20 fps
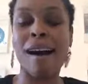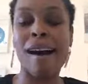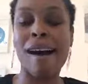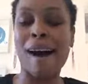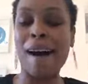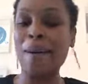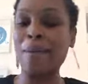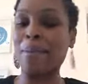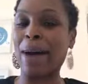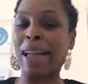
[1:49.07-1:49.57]

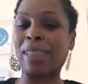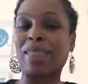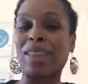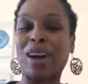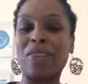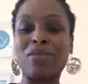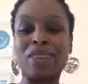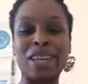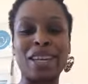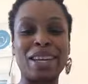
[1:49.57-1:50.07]
I
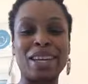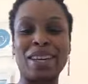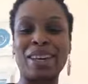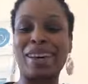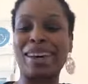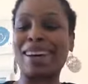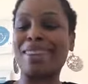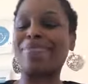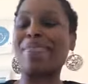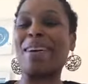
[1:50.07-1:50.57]
love to
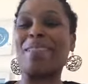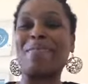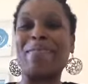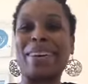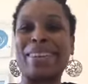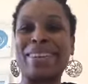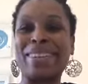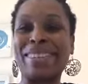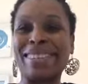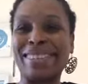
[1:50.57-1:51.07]
hear about
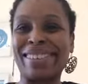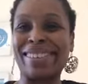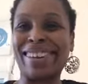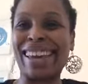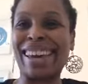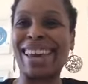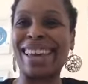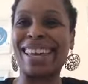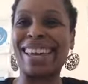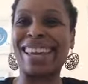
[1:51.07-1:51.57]
what you're
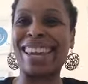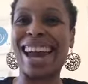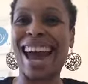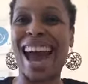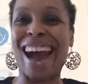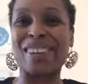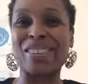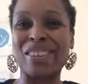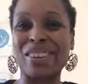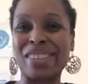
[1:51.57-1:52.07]
doing and
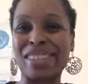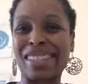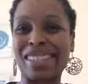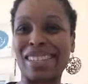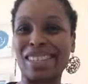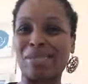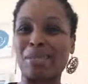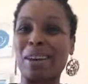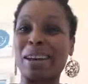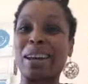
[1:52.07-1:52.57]
how nursing
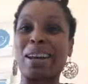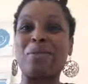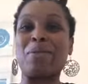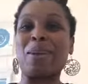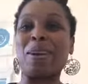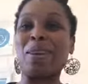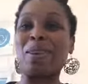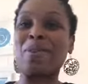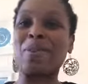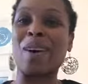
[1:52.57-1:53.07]
is working where
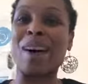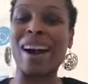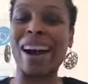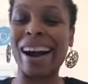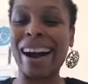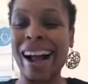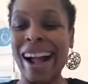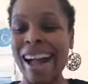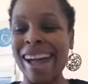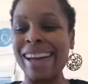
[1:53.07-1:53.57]
you
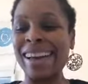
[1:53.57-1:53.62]
are.